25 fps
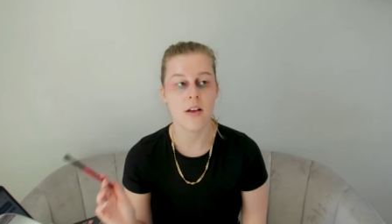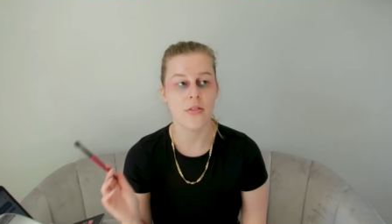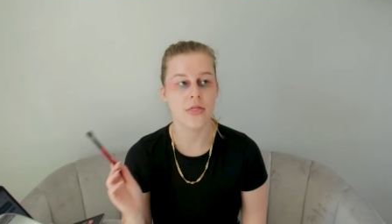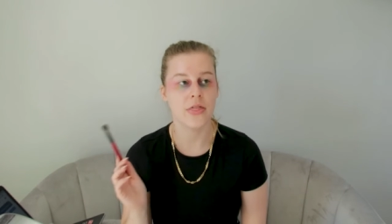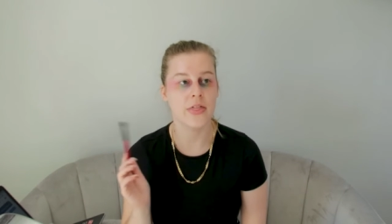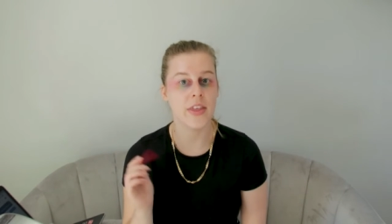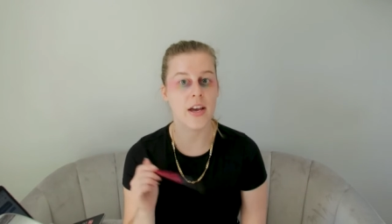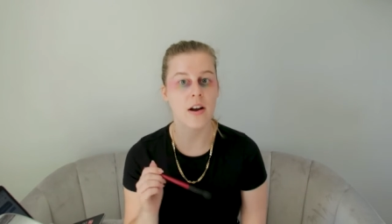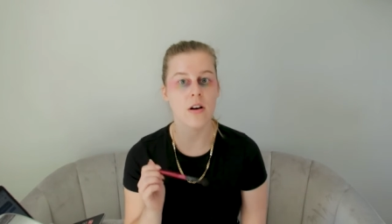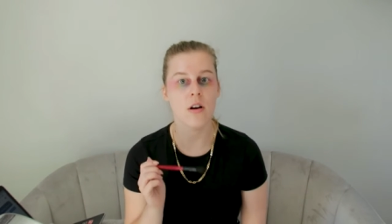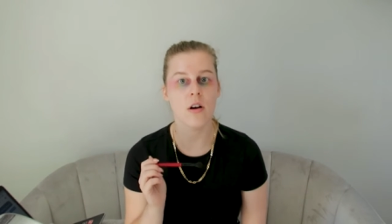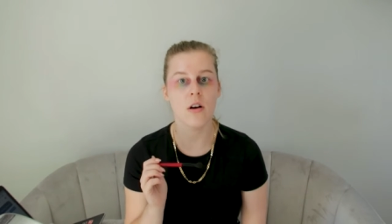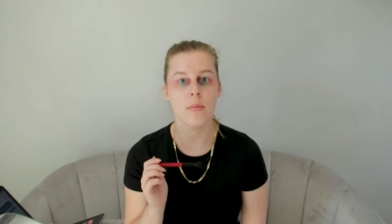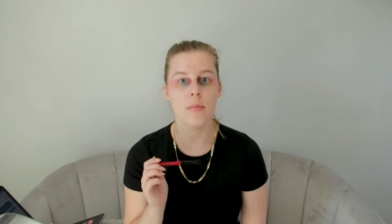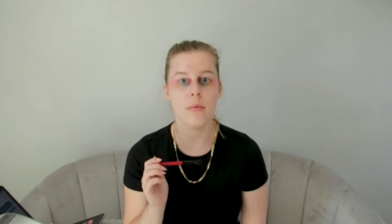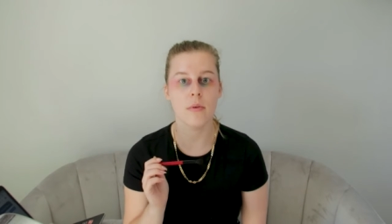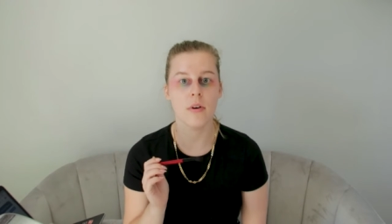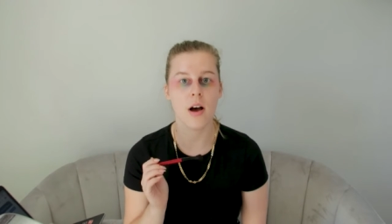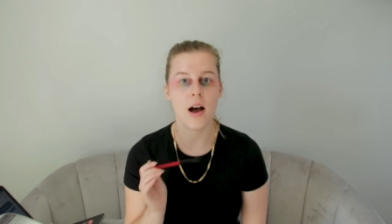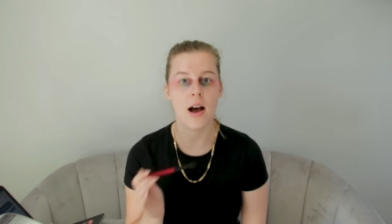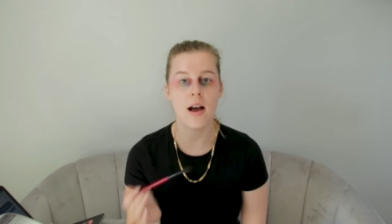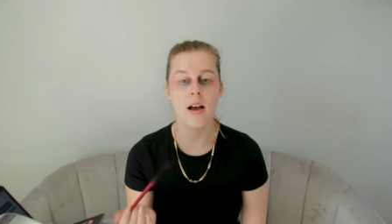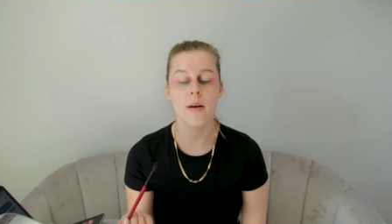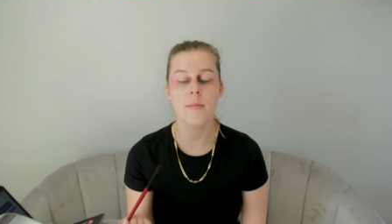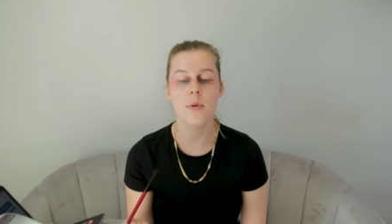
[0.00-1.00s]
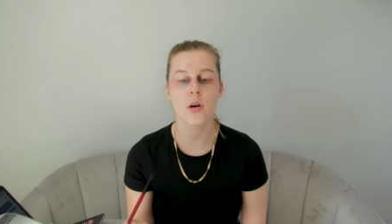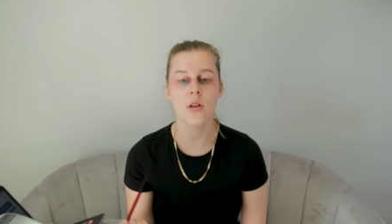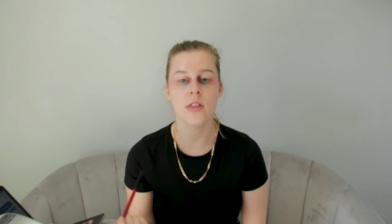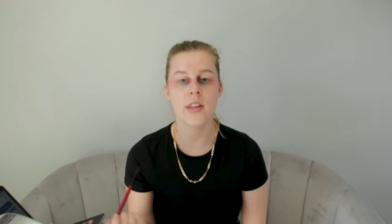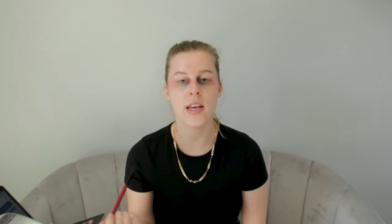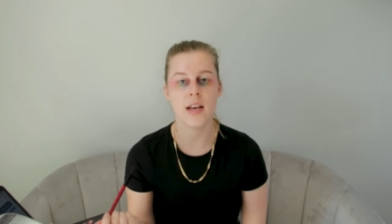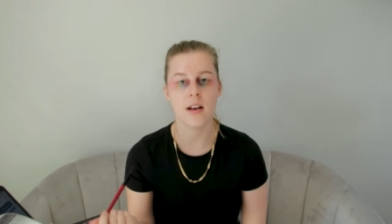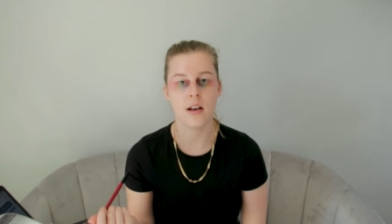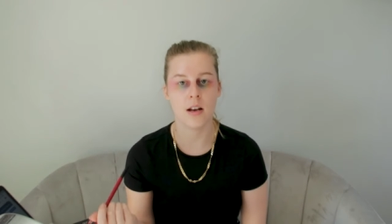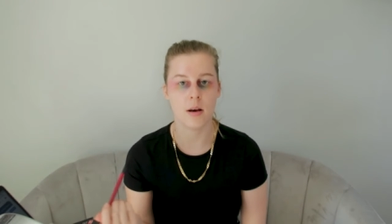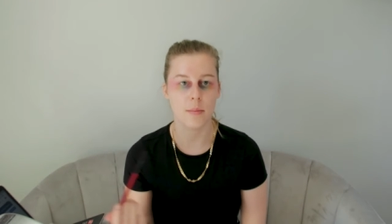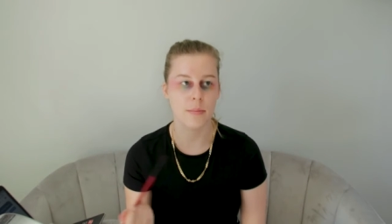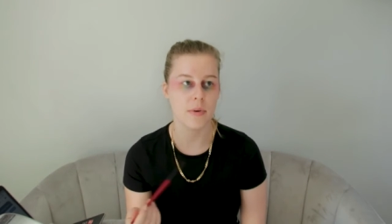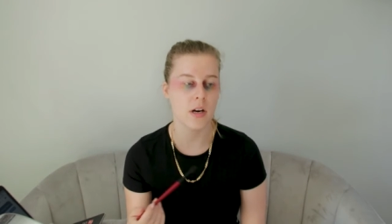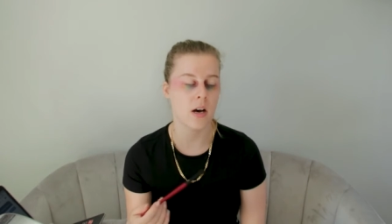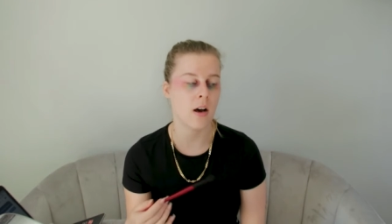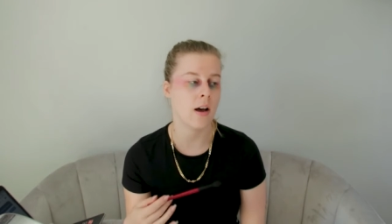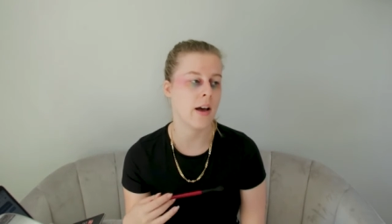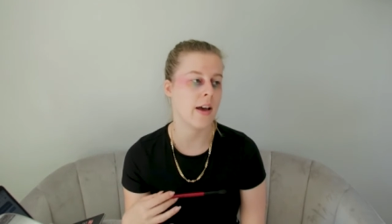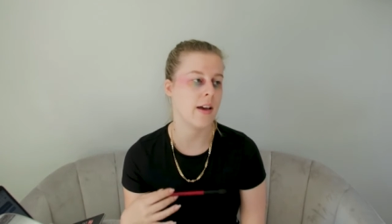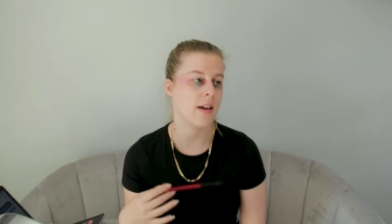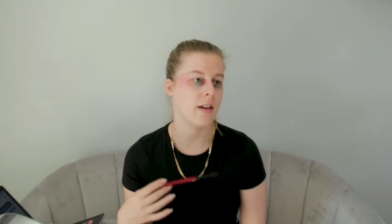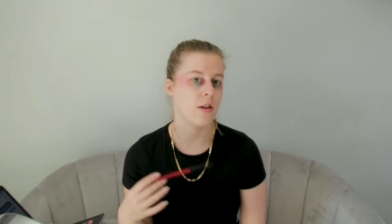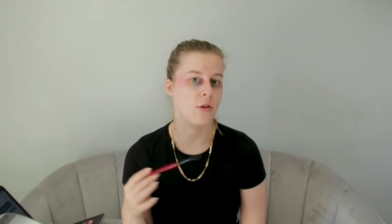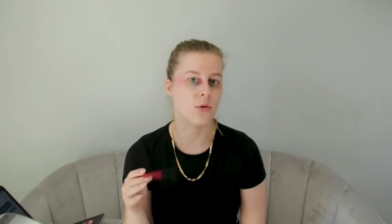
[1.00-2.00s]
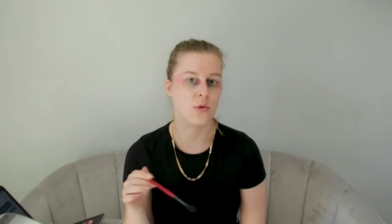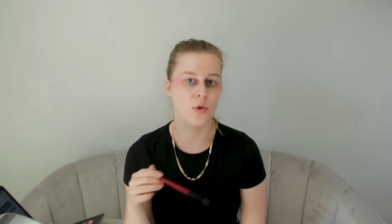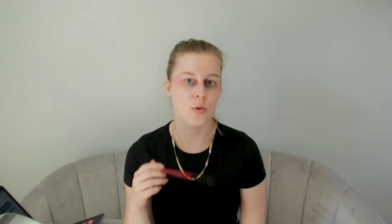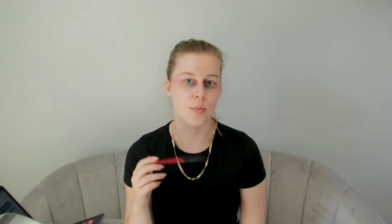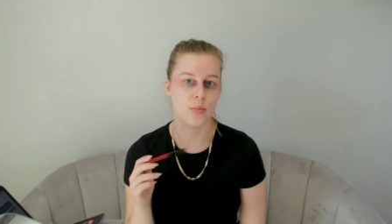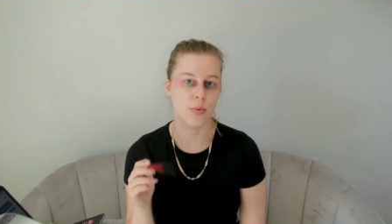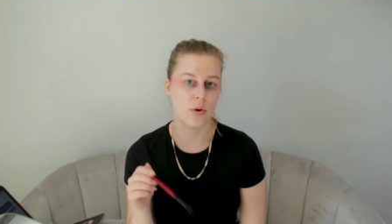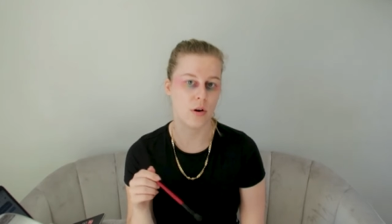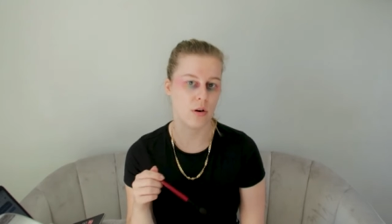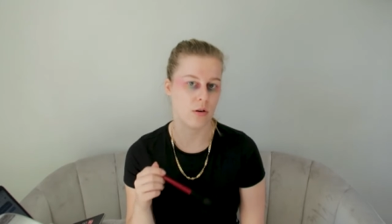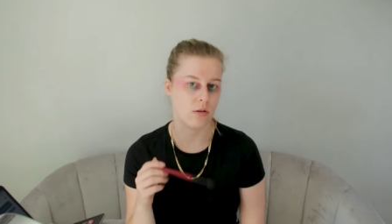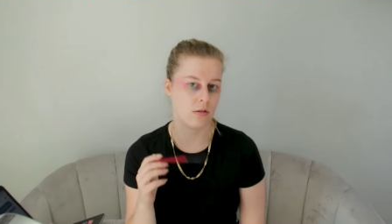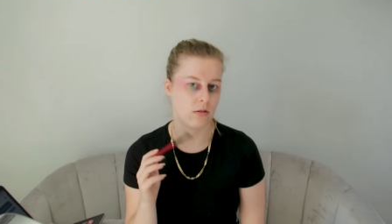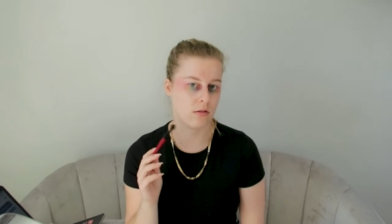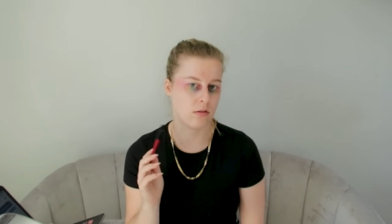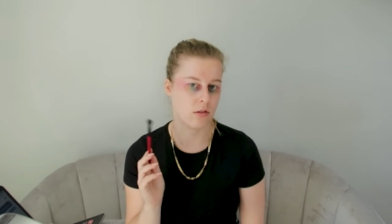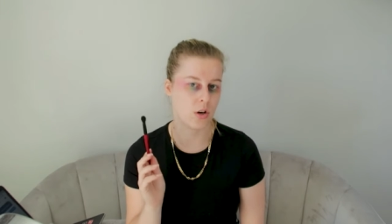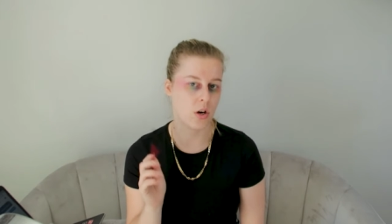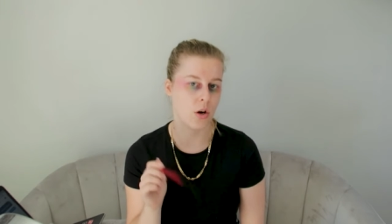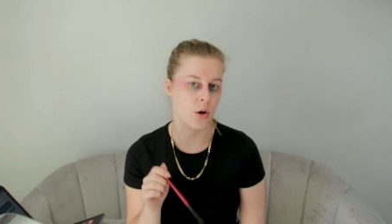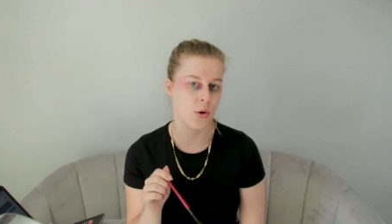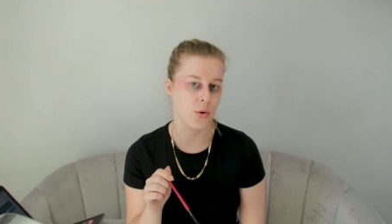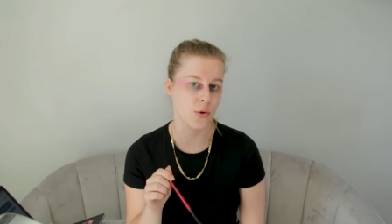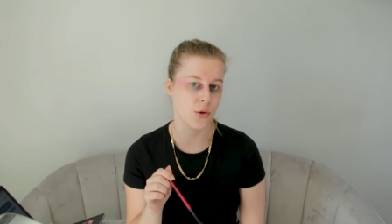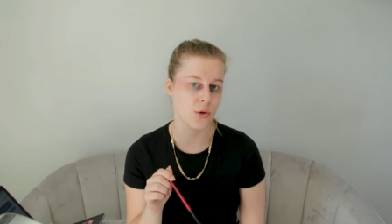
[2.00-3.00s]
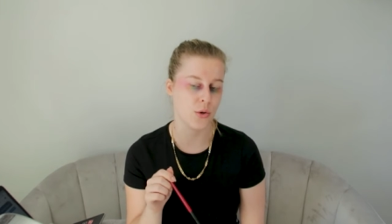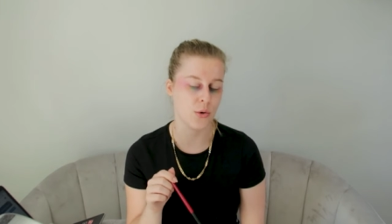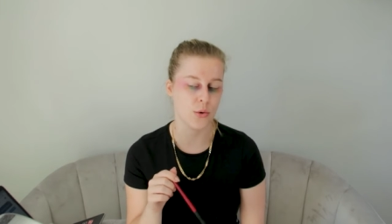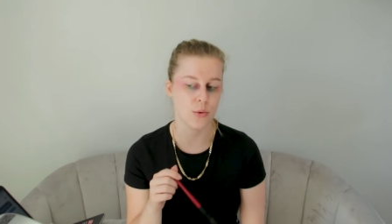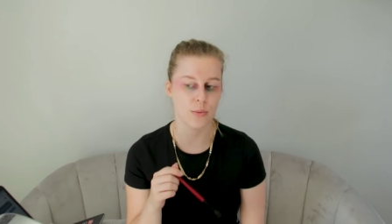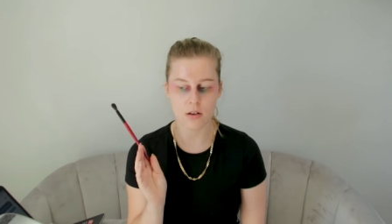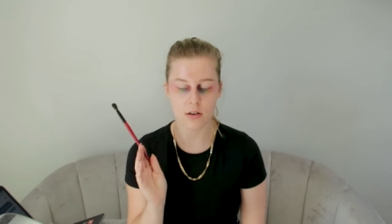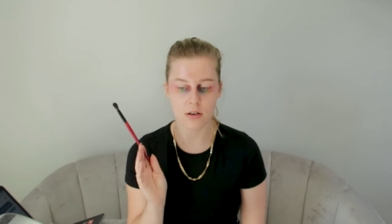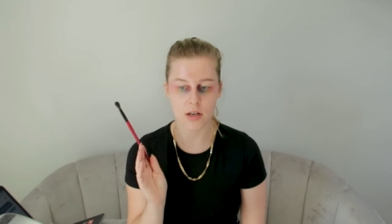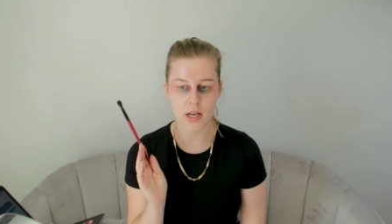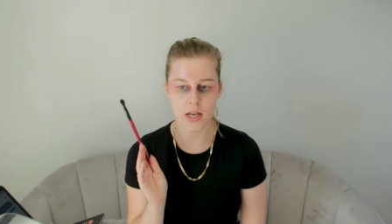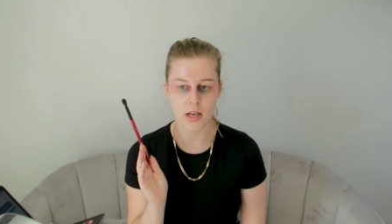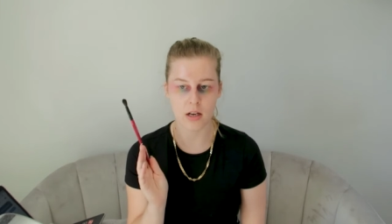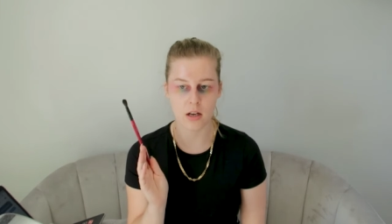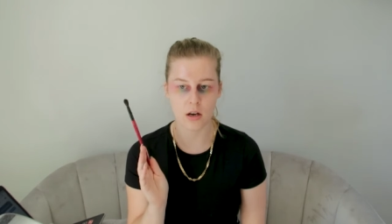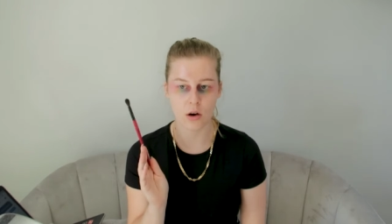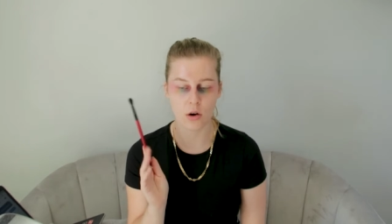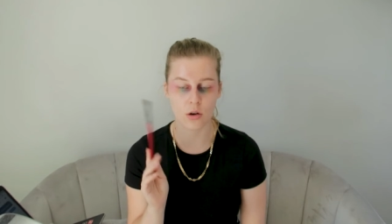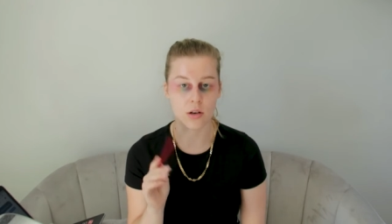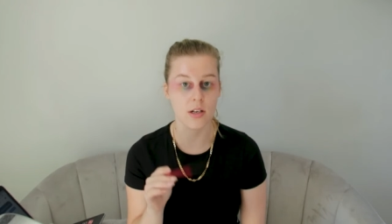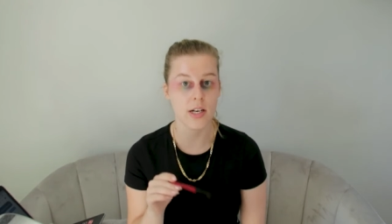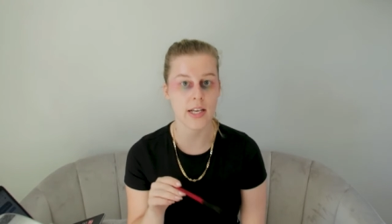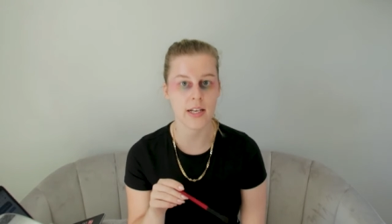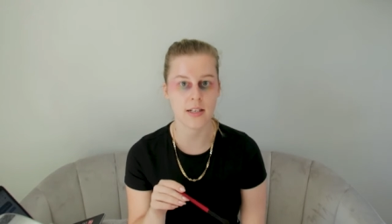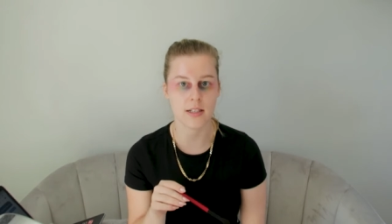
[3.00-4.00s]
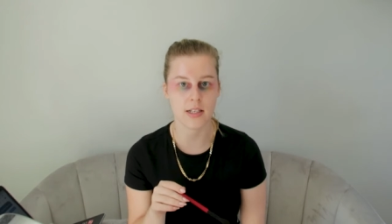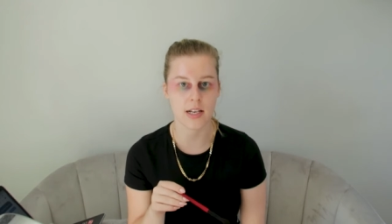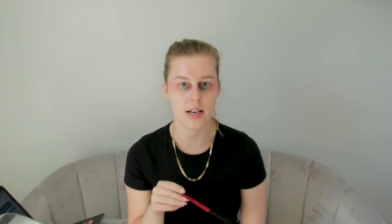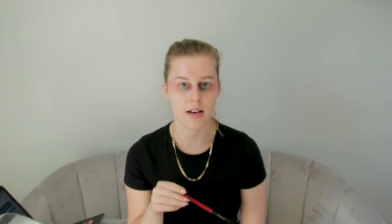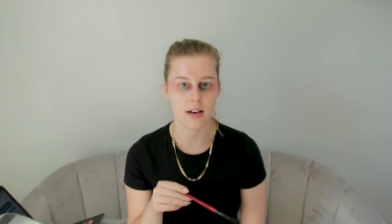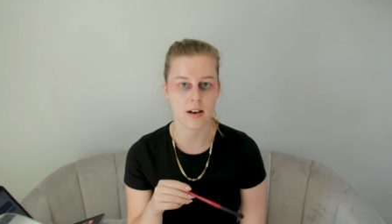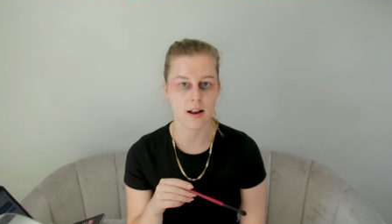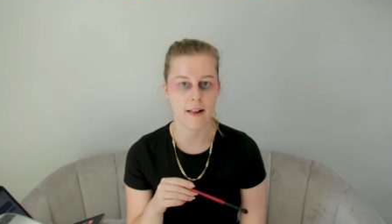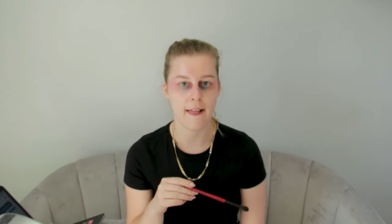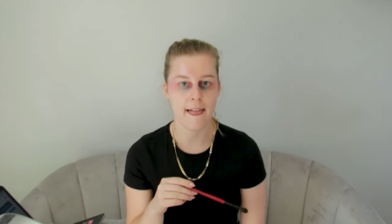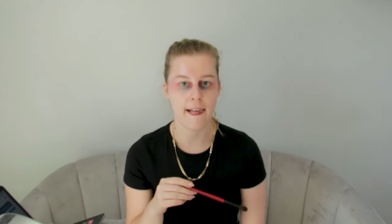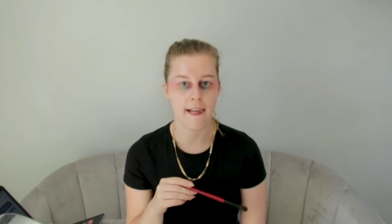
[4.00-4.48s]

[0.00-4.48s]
There are I am on the alumni group on OU eh, on LinkedIn,